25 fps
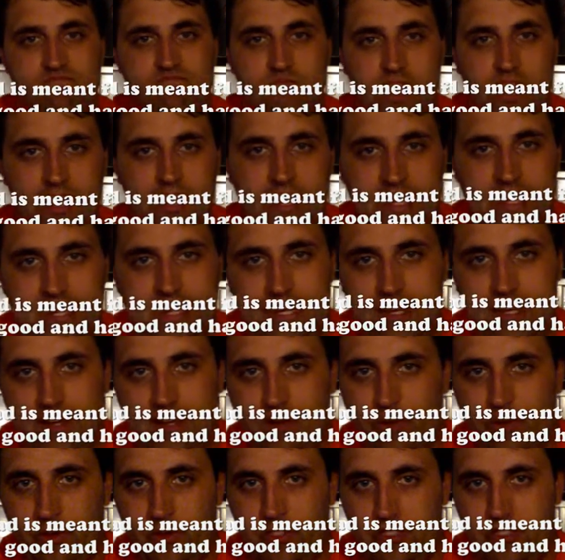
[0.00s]
And then he
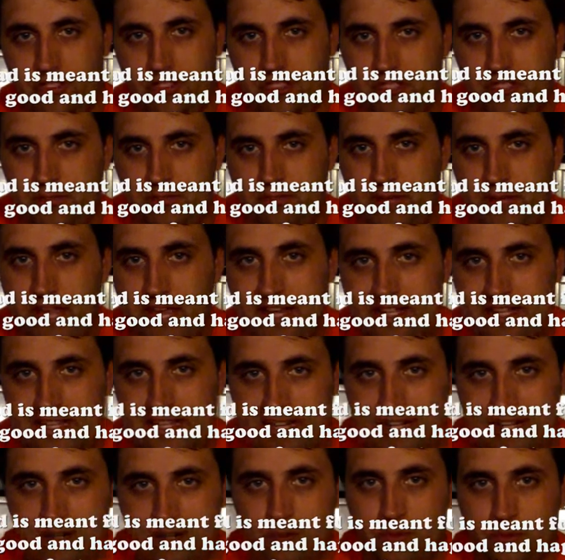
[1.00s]
rushes back
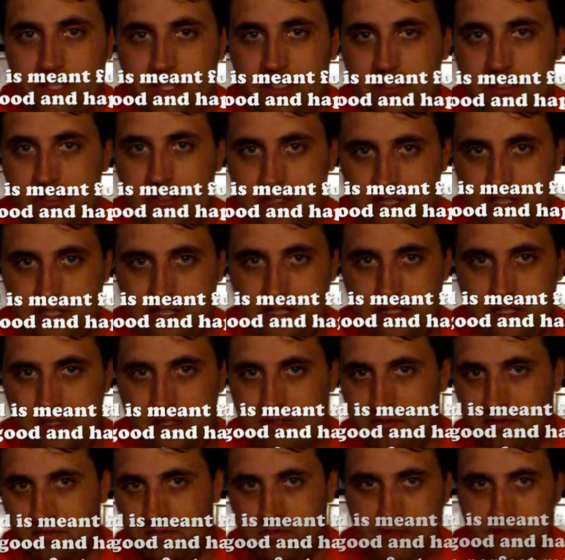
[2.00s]
in with
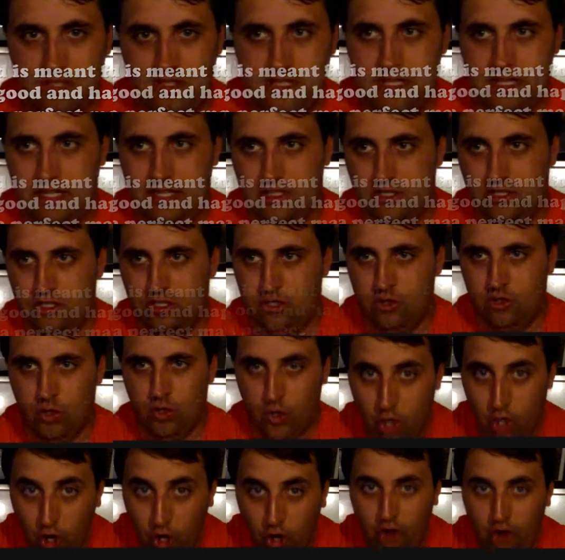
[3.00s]
the kex
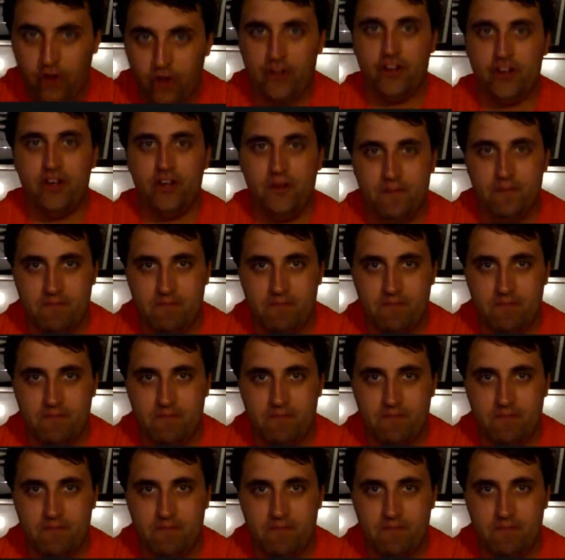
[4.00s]
choklad,